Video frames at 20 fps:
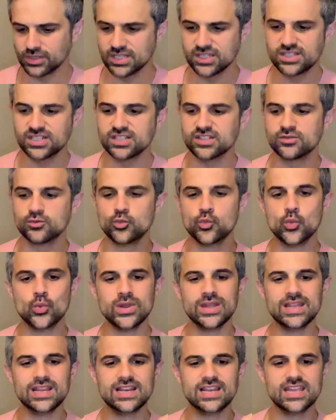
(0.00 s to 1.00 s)
this is
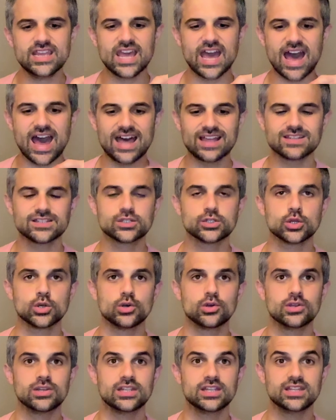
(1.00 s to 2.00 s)
really a
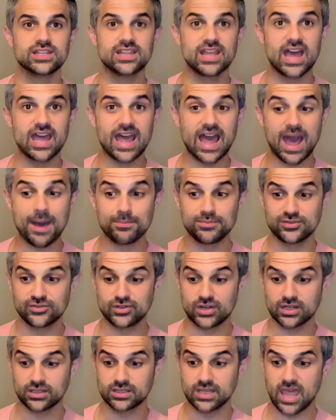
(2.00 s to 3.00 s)
solid
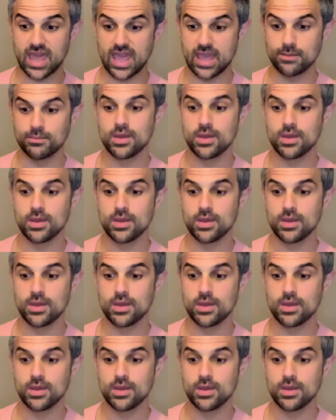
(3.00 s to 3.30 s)
abstract game.